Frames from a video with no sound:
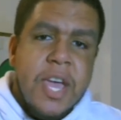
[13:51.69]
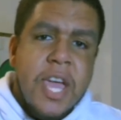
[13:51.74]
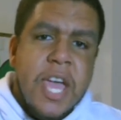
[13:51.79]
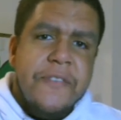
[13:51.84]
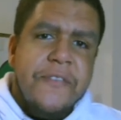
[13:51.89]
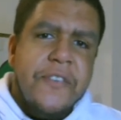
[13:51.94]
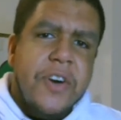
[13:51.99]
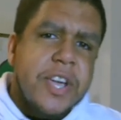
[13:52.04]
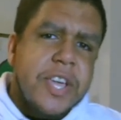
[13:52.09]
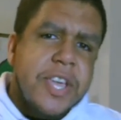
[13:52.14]

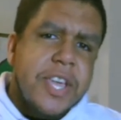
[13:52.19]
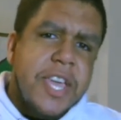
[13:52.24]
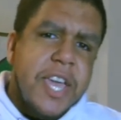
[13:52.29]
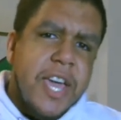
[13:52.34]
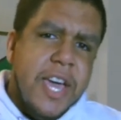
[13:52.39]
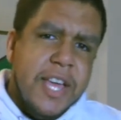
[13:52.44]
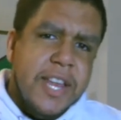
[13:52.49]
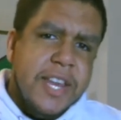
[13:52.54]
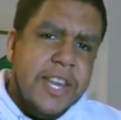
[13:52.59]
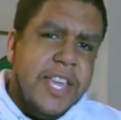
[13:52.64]
If I can
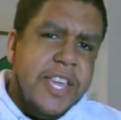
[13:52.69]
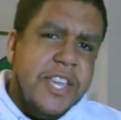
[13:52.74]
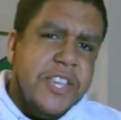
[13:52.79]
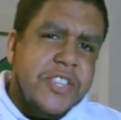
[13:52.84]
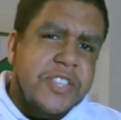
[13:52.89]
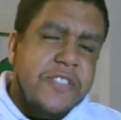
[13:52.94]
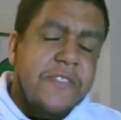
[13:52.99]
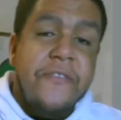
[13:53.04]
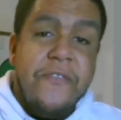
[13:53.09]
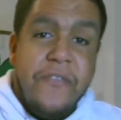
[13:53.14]
get at
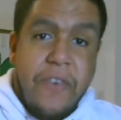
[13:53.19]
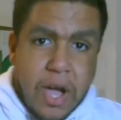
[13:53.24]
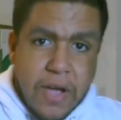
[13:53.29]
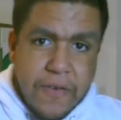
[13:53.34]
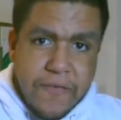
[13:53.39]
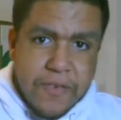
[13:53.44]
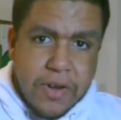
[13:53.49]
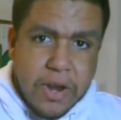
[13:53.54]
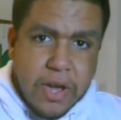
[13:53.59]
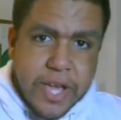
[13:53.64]
least
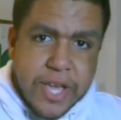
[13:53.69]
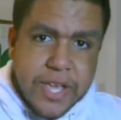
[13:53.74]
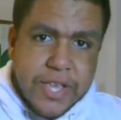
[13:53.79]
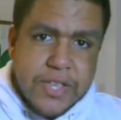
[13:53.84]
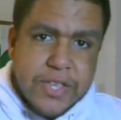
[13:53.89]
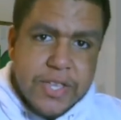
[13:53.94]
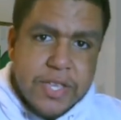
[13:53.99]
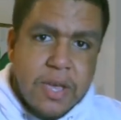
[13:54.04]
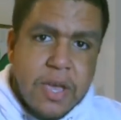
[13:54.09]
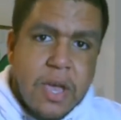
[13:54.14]
5
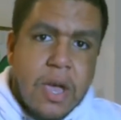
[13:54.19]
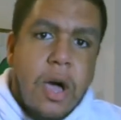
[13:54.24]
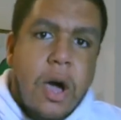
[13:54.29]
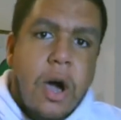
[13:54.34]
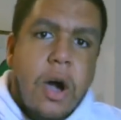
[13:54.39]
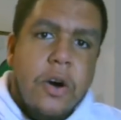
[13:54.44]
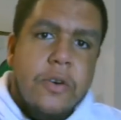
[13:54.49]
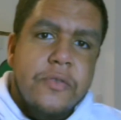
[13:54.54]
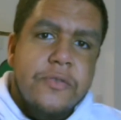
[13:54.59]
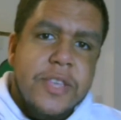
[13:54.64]
likes
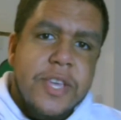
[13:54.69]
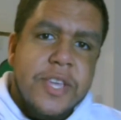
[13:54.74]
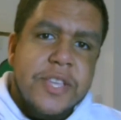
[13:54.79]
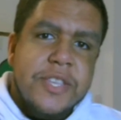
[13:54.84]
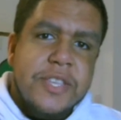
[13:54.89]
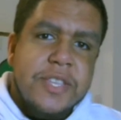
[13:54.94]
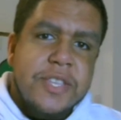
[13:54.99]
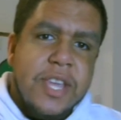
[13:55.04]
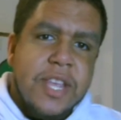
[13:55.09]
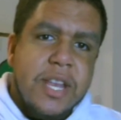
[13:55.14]
on
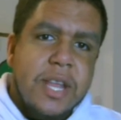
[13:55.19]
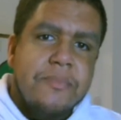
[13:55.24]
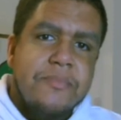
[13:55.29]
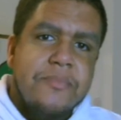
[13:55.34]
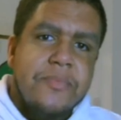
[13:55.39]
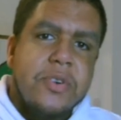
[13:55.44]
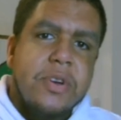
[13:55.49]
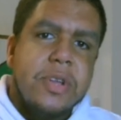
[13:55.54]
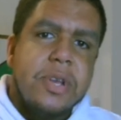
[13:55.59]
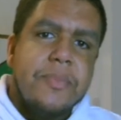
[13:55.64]
this, then I'm
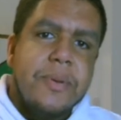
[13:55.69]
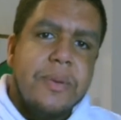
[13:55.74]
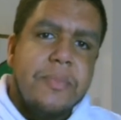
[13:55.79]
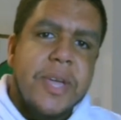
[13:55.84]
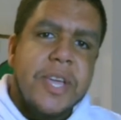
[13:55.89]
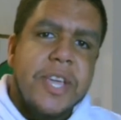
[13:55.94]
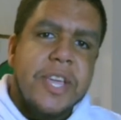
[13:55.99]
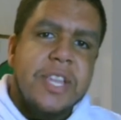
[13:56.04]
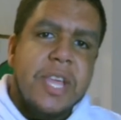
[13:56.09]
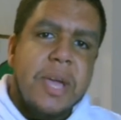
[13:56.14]
going to be
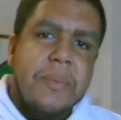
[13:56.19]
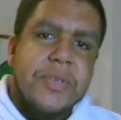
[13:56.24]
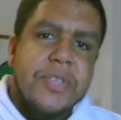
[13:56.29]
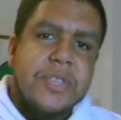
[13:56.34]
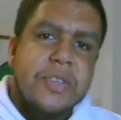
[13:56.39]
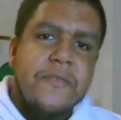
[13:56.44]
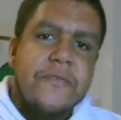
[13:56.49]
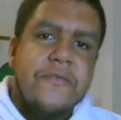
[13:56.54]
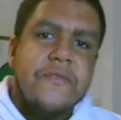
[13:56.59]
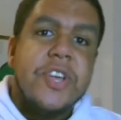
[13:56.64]
making
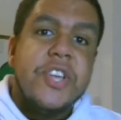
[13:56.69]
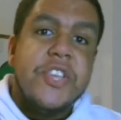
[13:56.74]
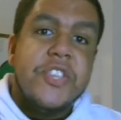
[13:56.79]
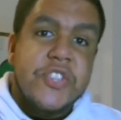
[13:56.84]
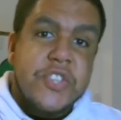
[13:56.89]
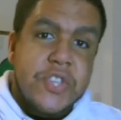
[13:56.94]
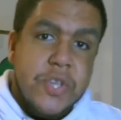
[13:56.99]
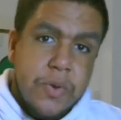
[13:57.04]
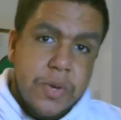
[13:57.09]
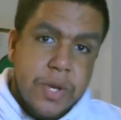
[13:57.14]
episode 3
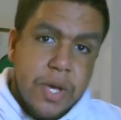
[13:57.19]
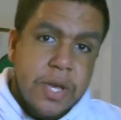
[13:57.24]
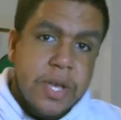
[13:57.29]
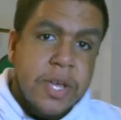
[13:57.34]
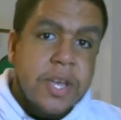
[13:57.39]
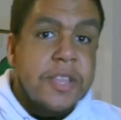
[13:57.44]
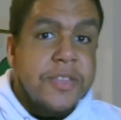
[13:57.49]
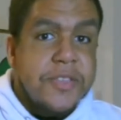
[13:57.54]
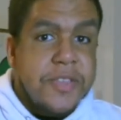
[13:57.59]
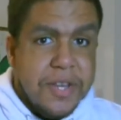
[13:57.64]
sooner
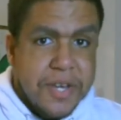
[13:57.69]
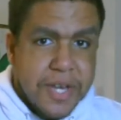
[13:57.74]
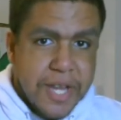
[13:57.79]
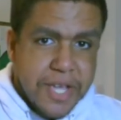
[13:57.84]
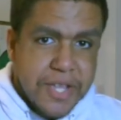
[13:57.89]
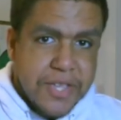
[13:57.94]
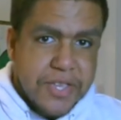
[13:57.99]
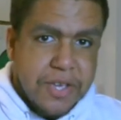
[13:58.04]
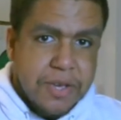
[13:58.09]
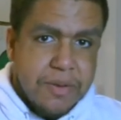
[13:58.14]
than
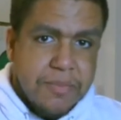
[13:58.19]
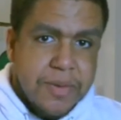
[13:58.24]
later.